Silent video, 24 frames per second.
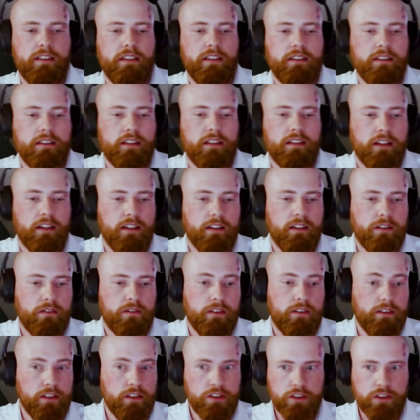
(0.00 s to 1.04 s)
that
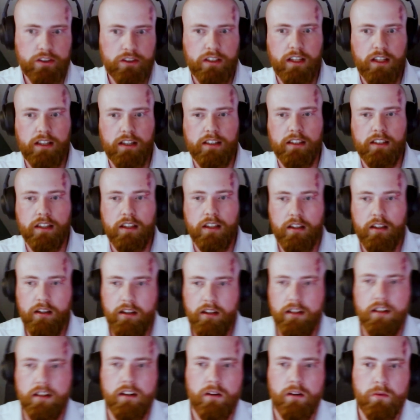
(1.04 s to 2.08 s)
traditionally
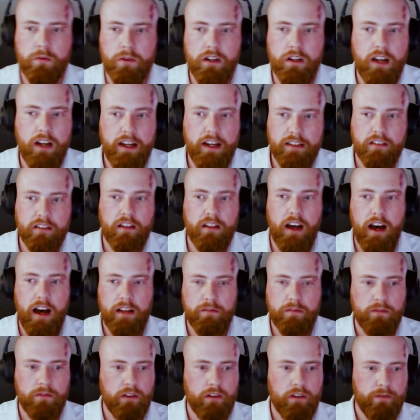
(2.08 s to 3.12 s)
relied on
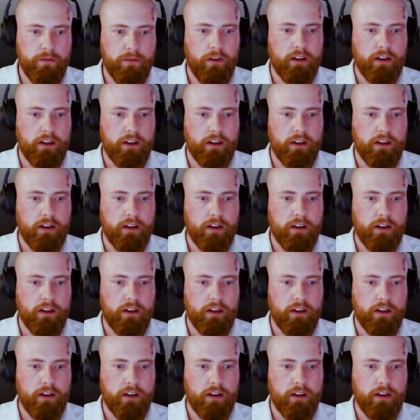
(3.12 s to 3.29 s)
hardware,